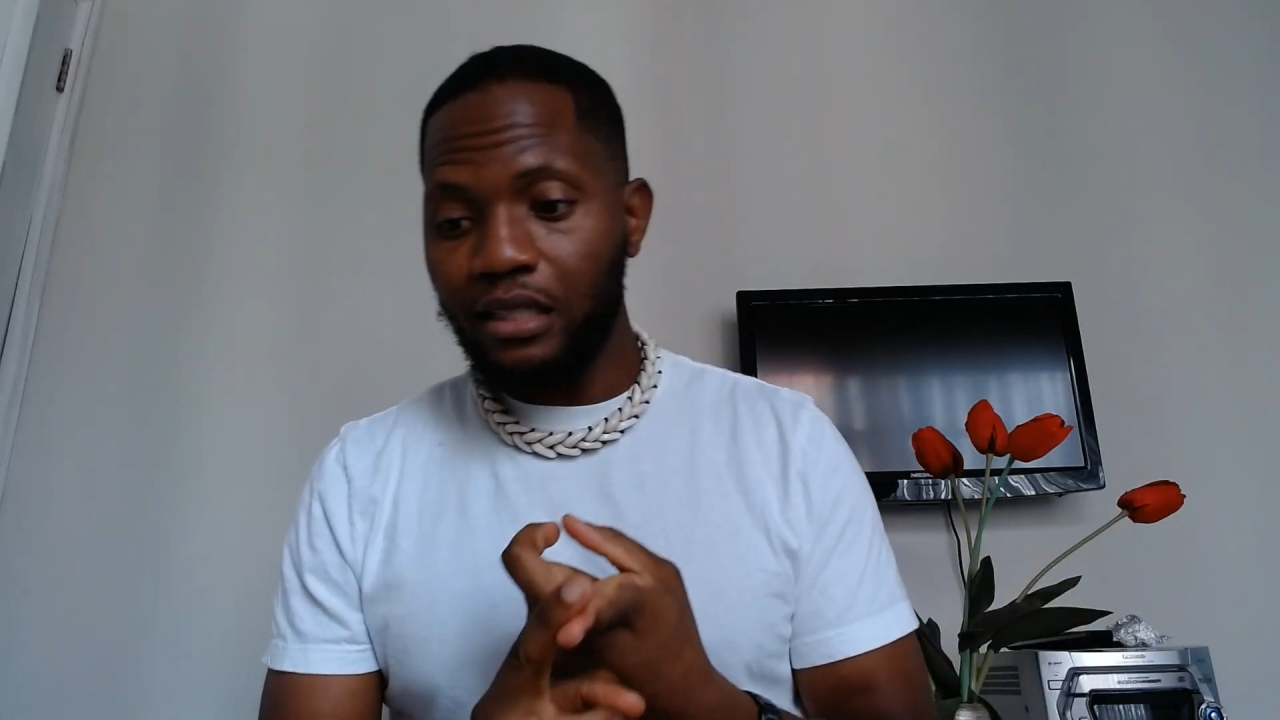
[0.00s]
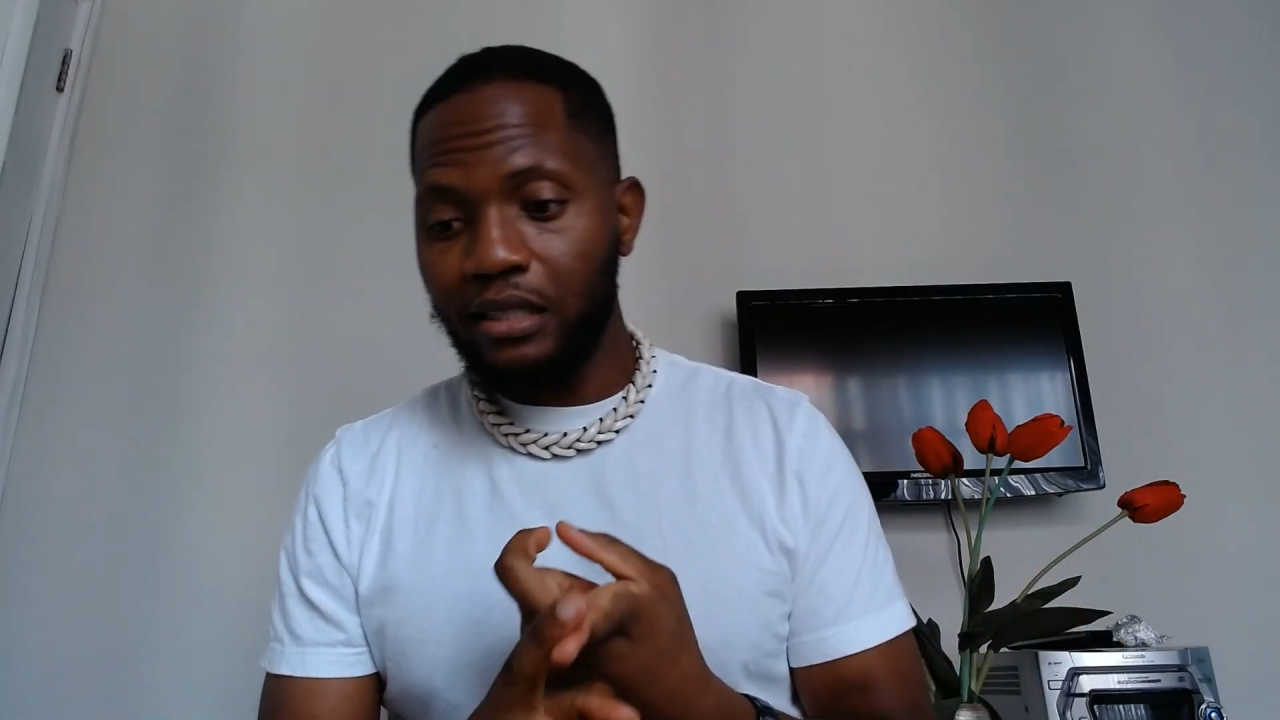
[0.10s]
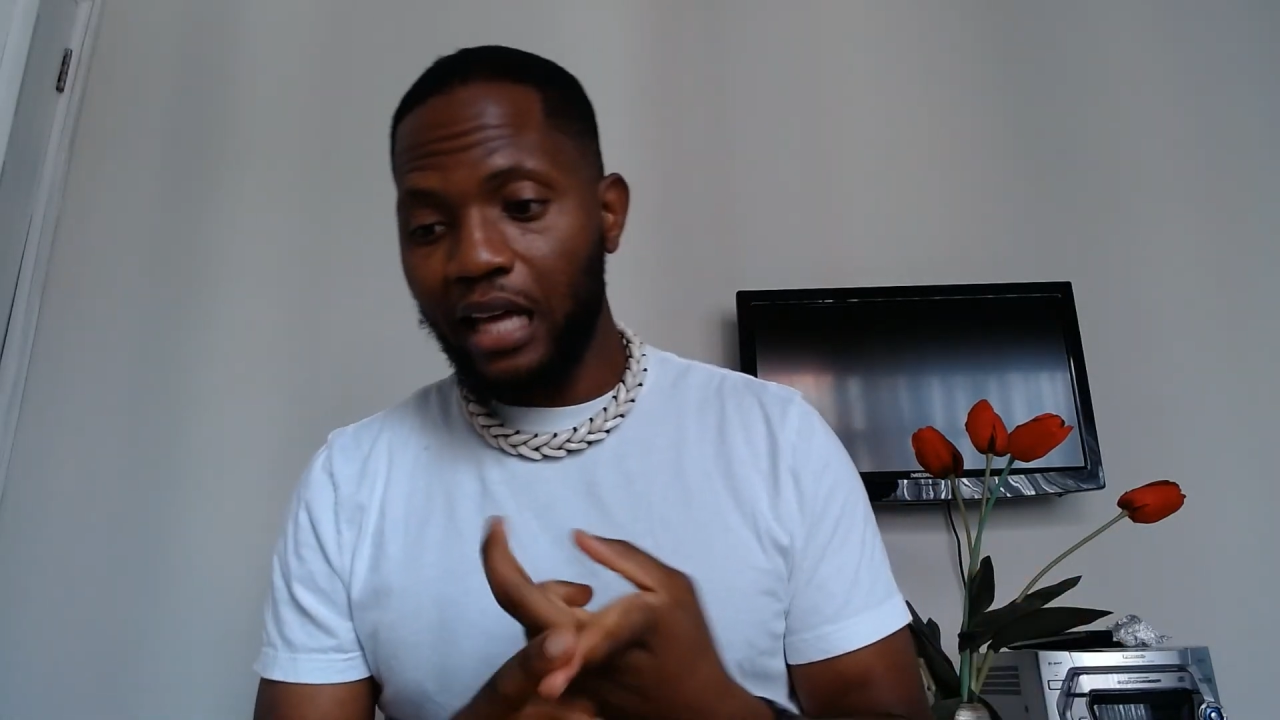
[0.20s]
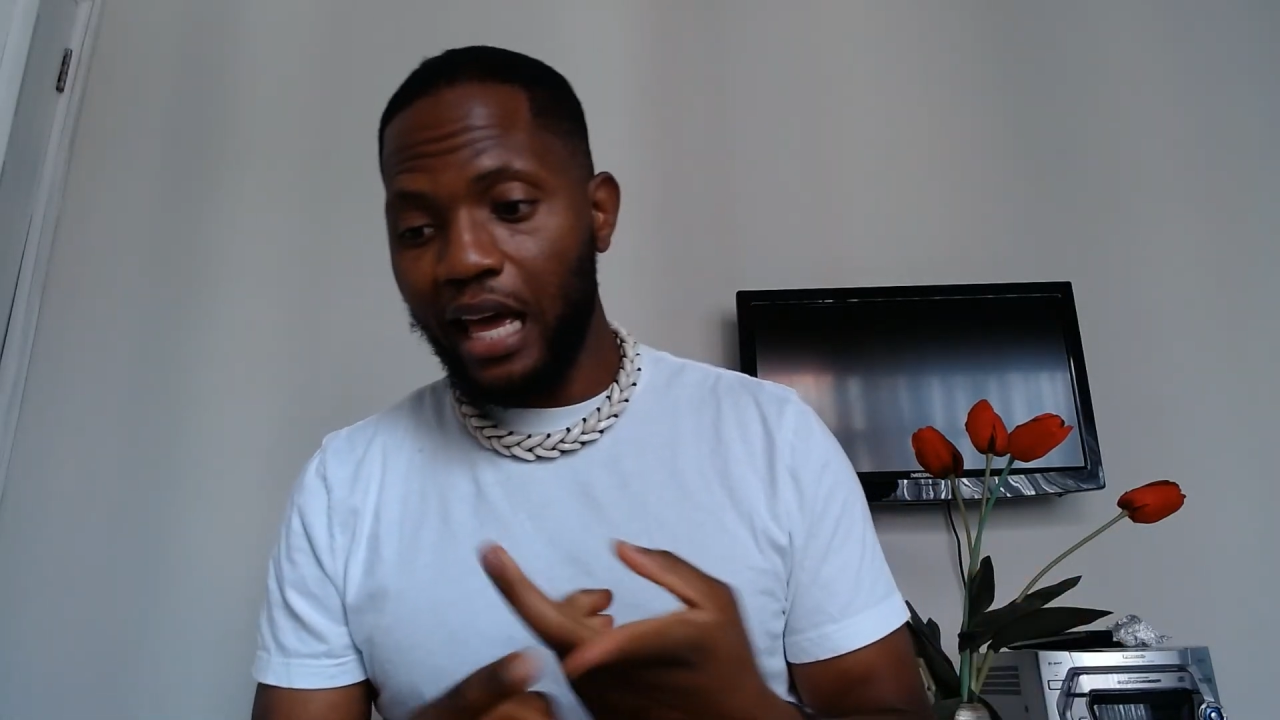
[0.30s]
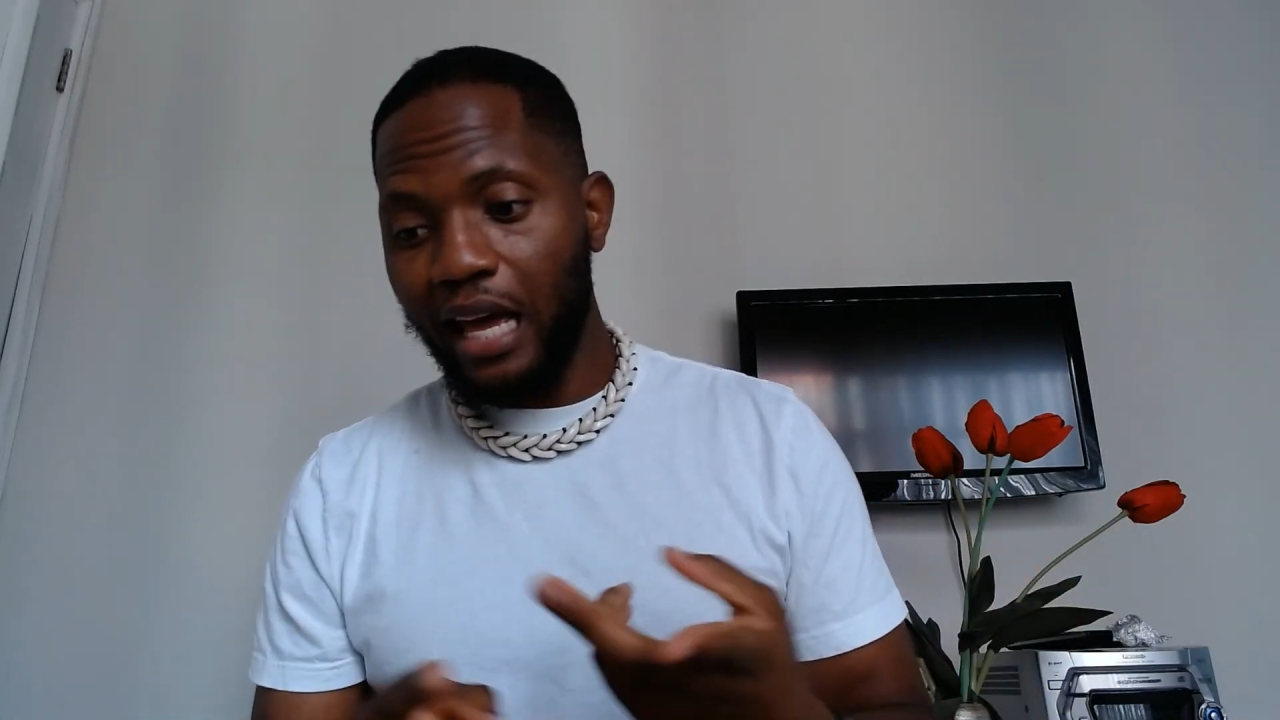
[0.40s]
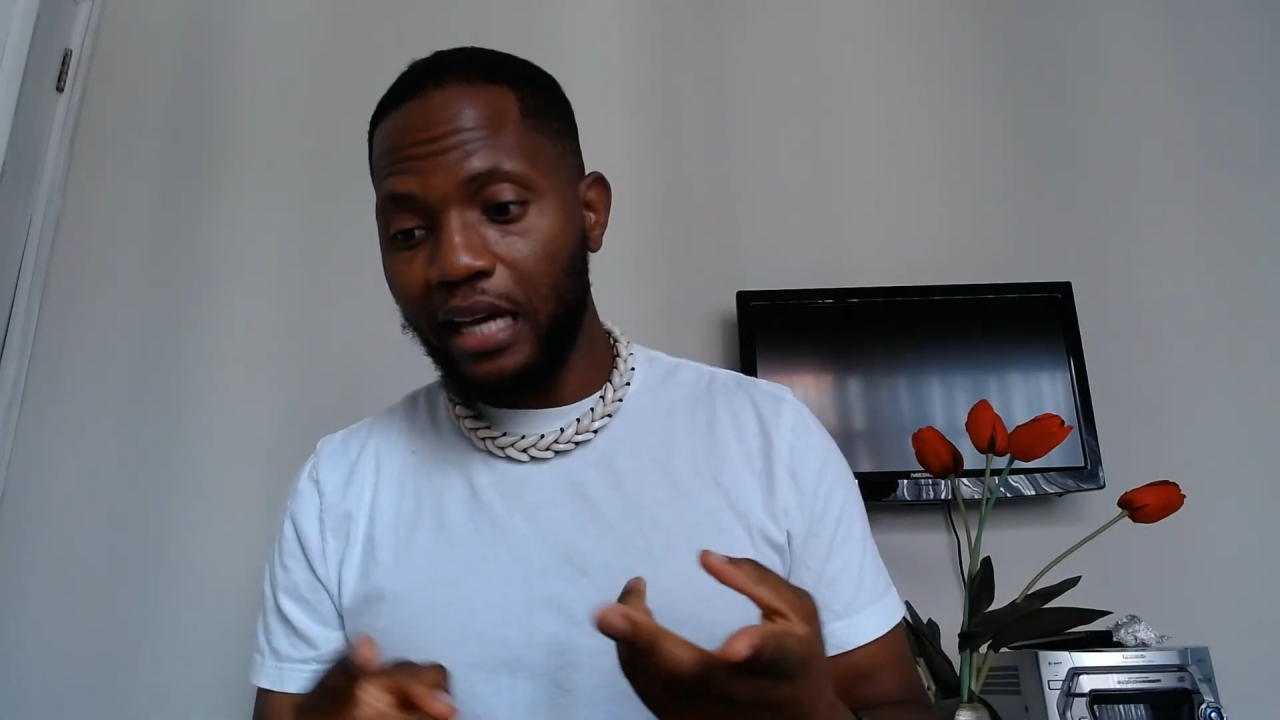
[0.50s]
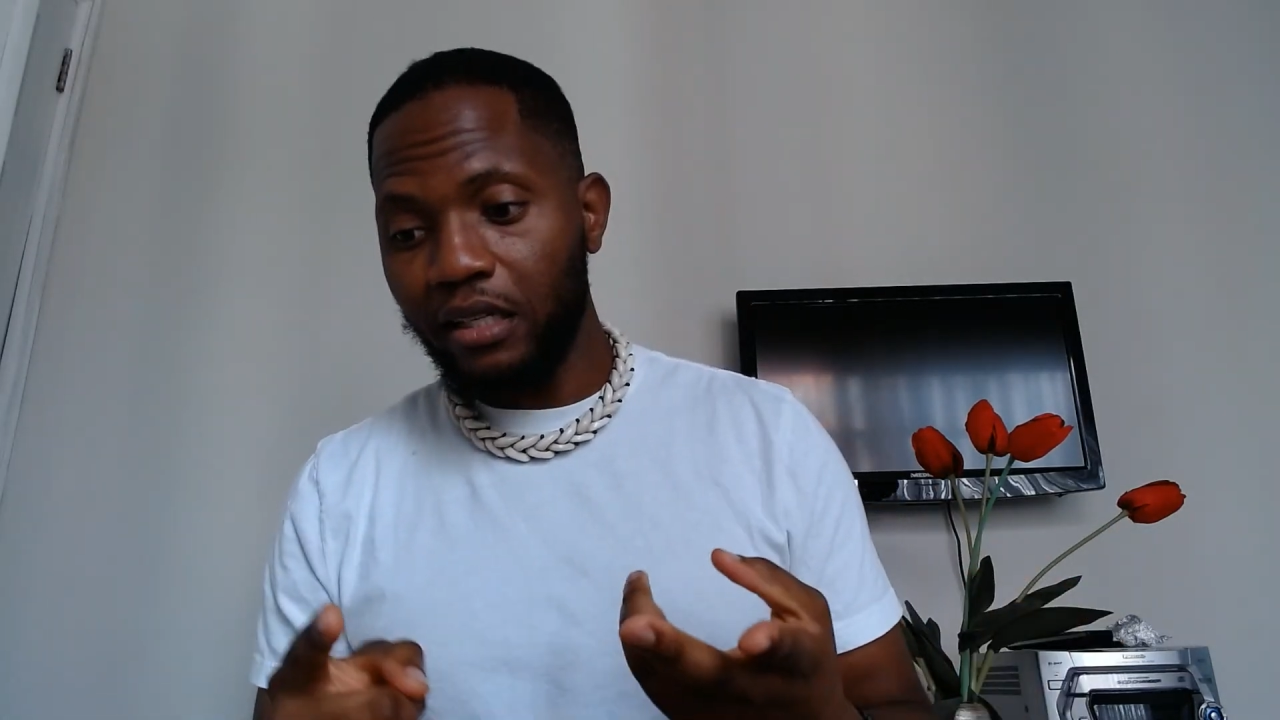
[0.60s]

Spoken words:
and